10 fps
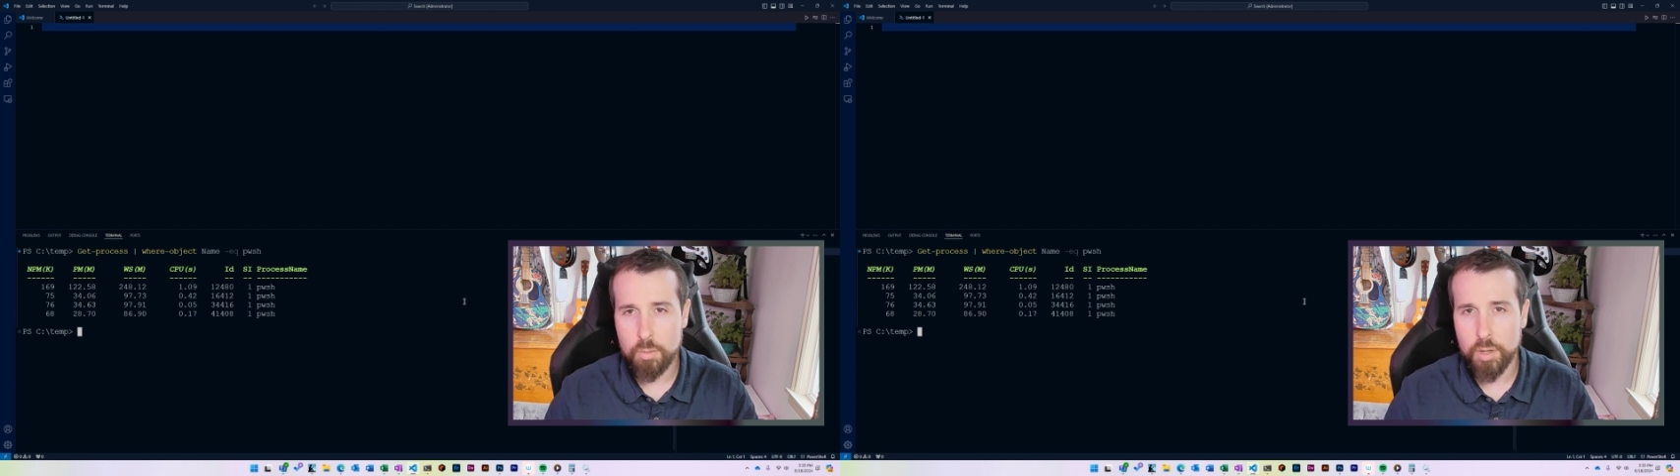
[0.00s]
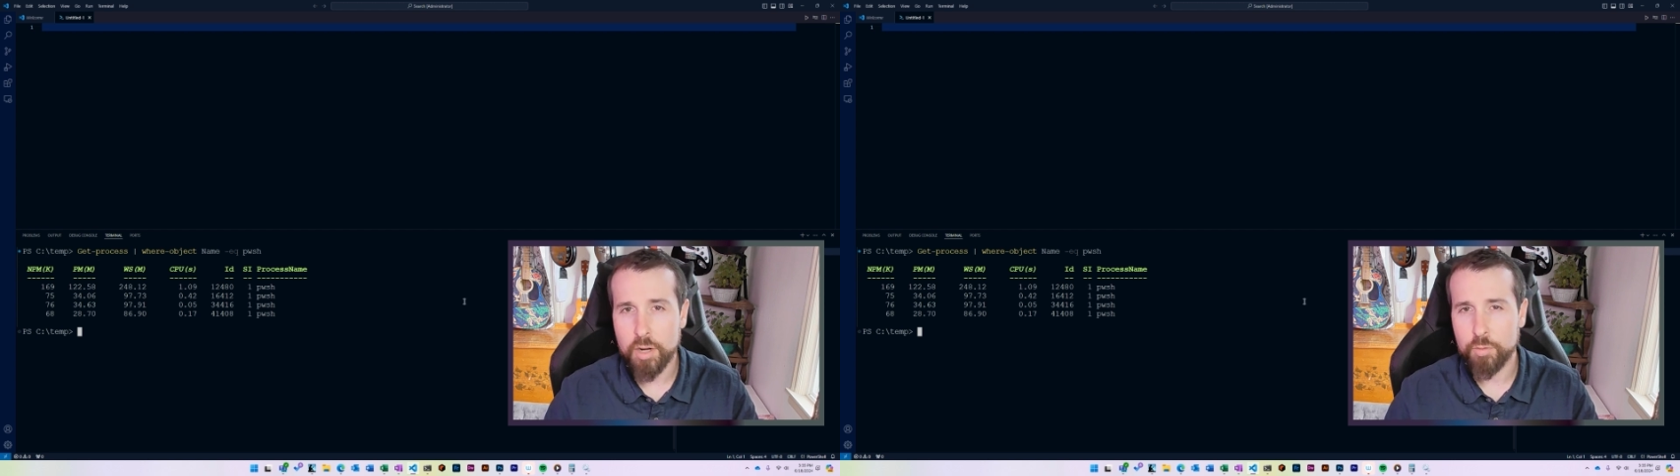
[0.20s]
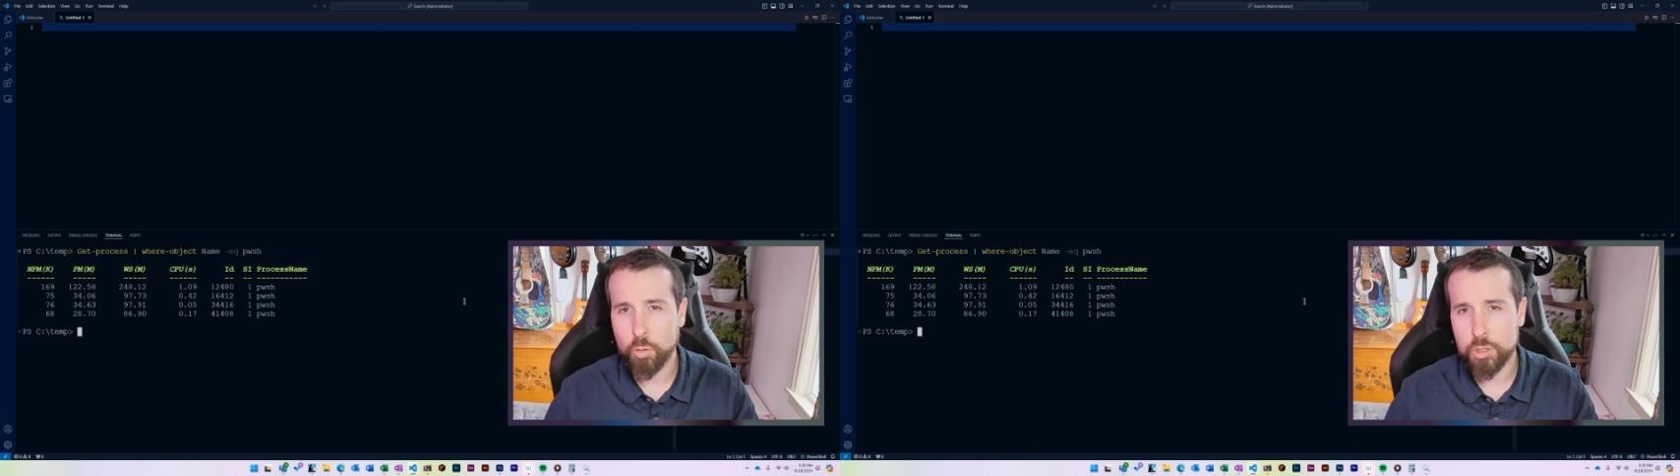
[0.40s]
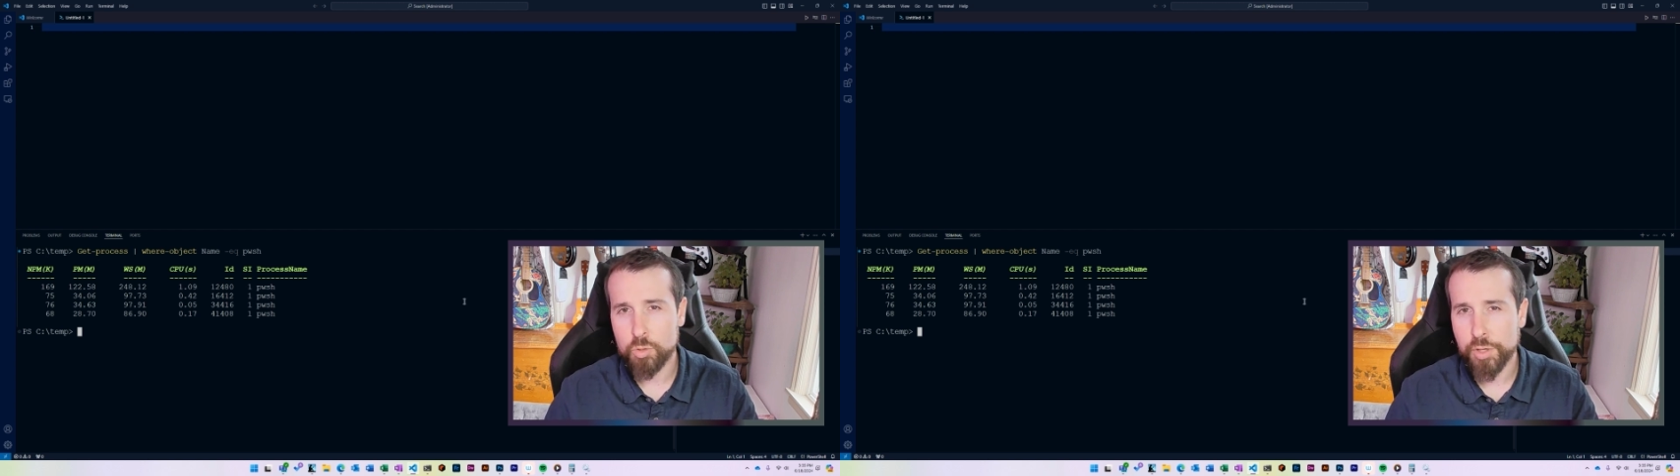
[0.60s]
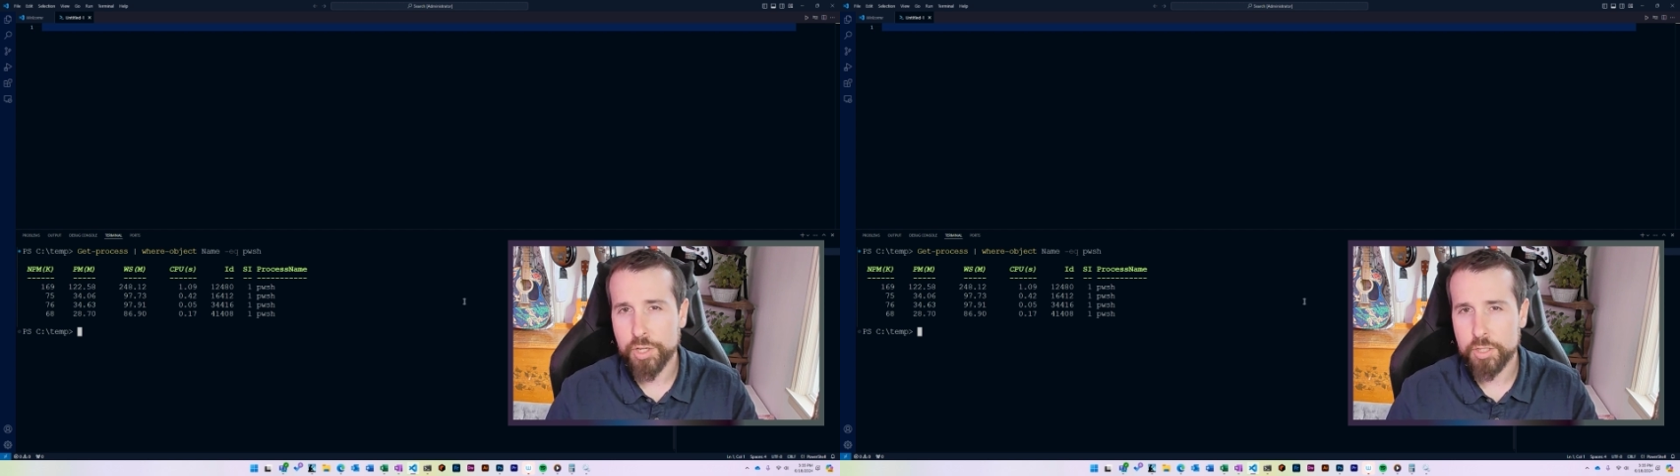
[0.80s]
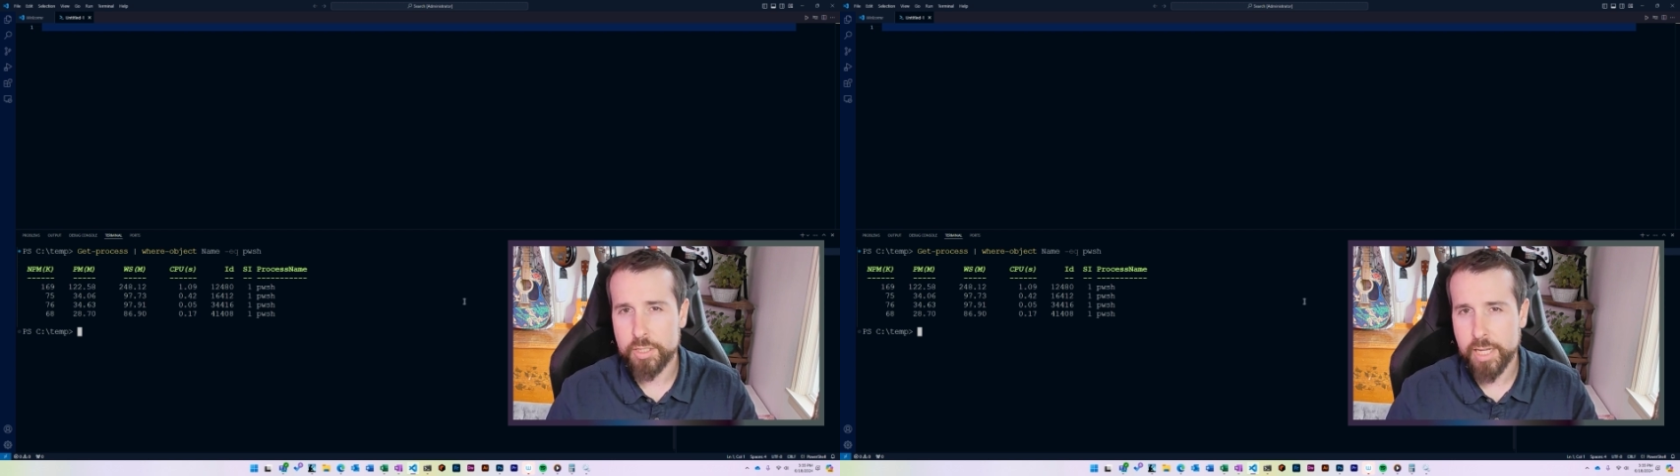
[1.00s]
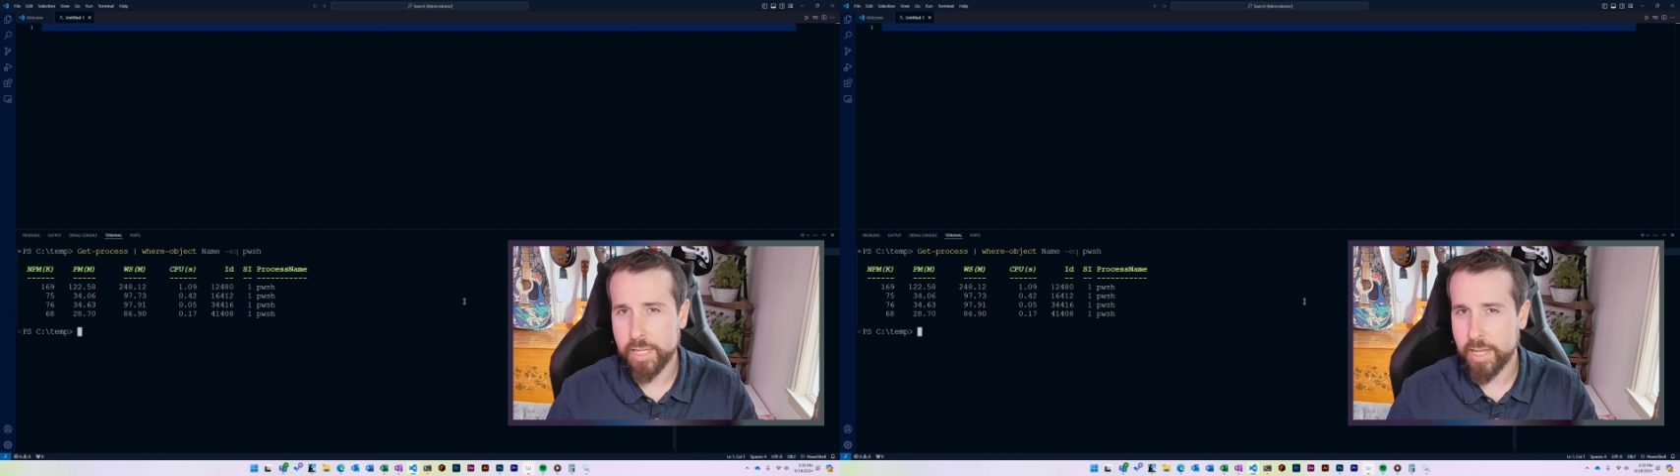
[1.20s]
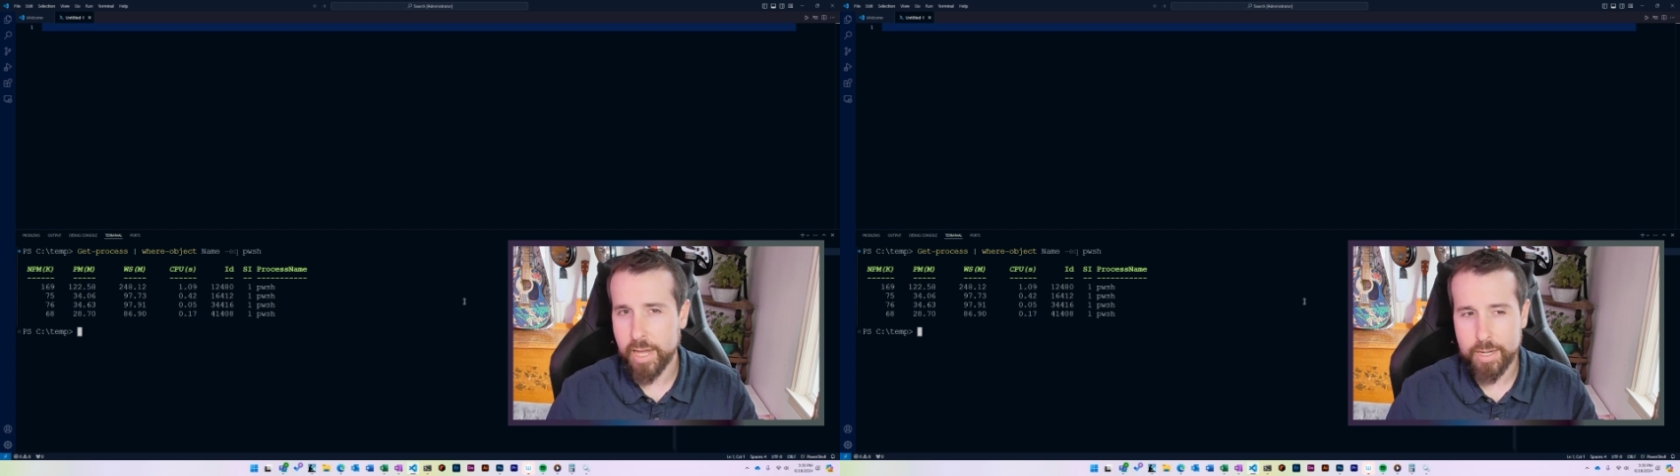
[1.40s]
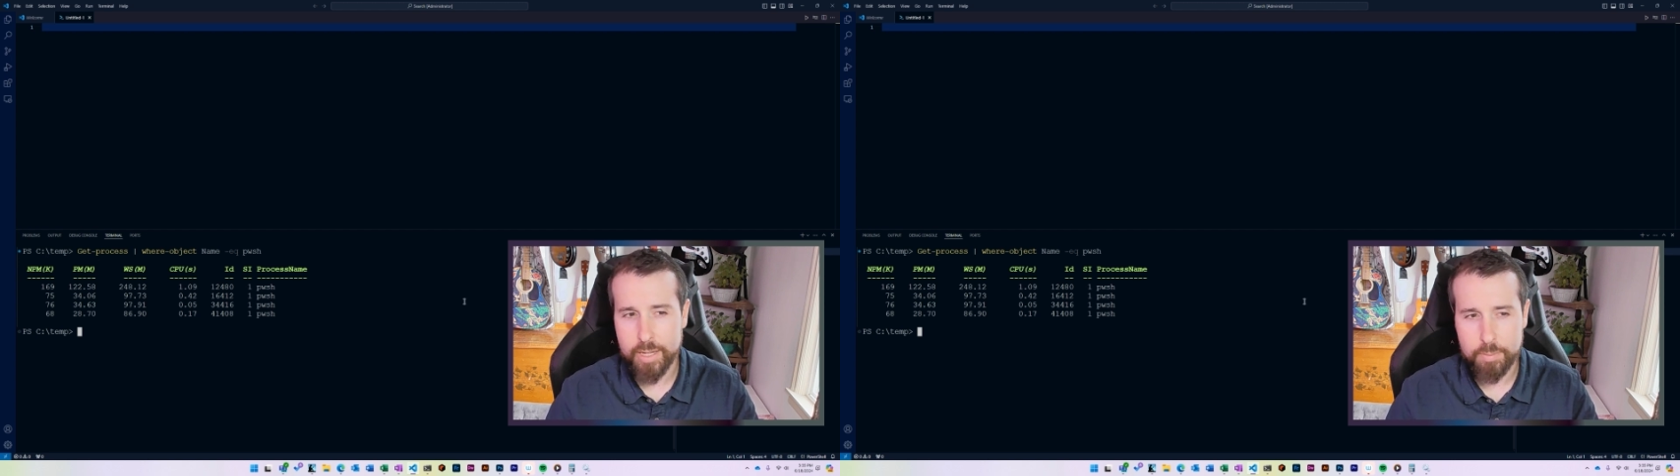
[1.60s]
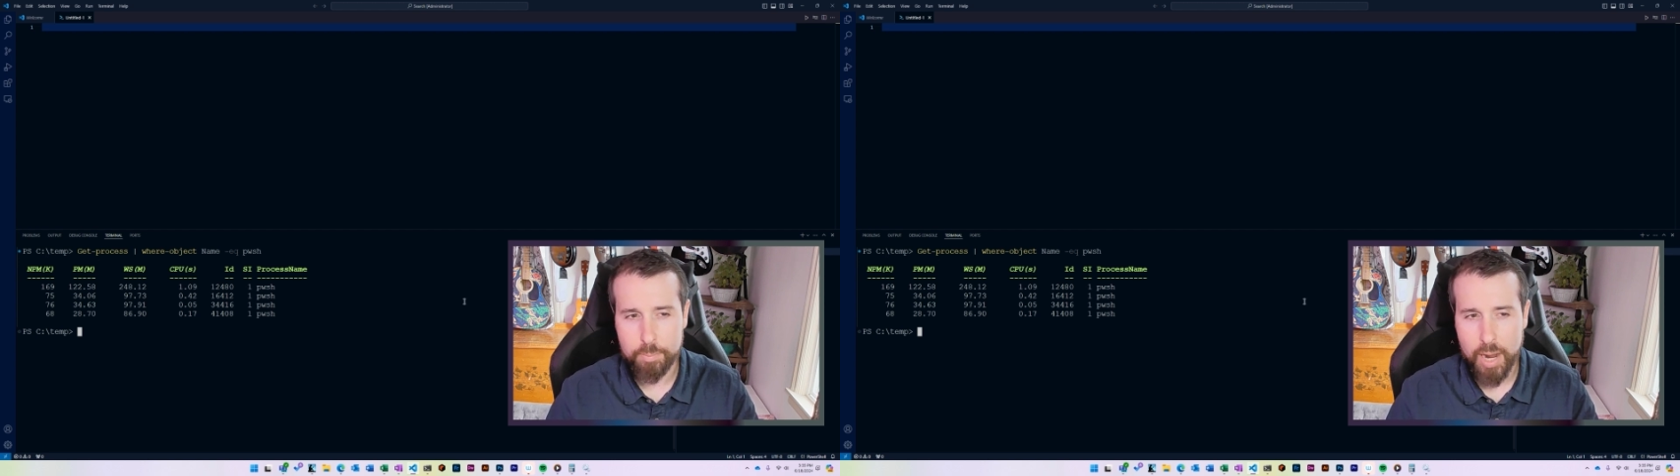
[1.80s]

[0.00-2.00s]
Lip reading: But of course, we could take that and